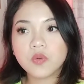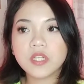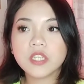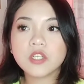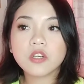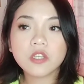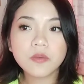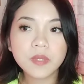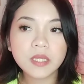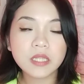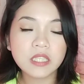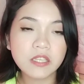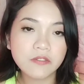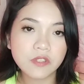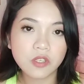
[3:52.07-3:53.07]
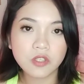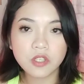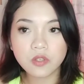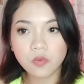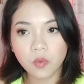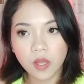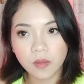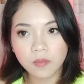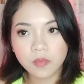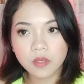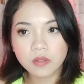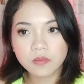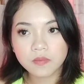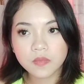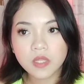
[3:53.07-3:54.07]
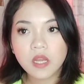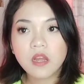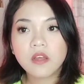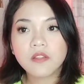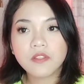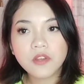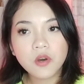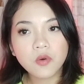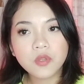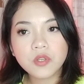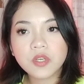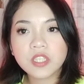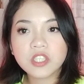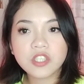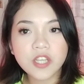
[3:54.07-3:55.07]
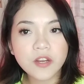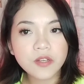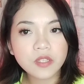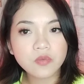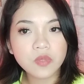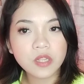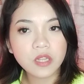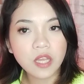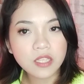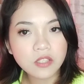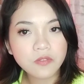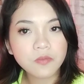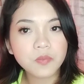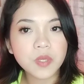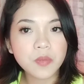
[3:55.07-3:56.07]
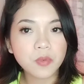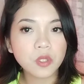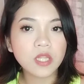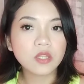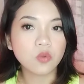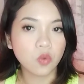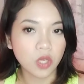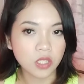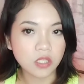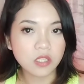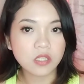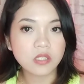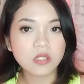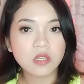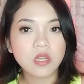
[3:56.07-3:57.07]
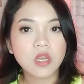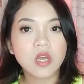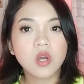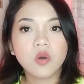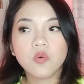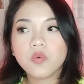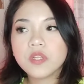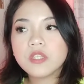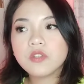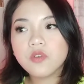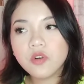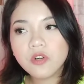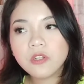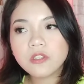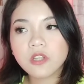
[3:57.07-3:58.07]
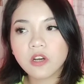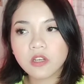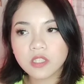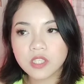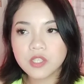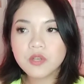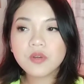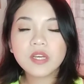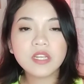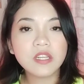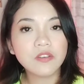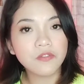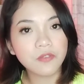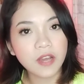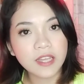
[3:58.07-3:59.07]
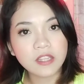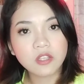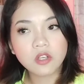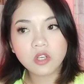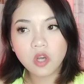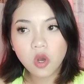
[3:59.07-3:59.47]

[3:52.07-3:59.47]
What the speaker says: When a document lives on your web, though you can share it with lots of people at once, with Google Docs, you can invite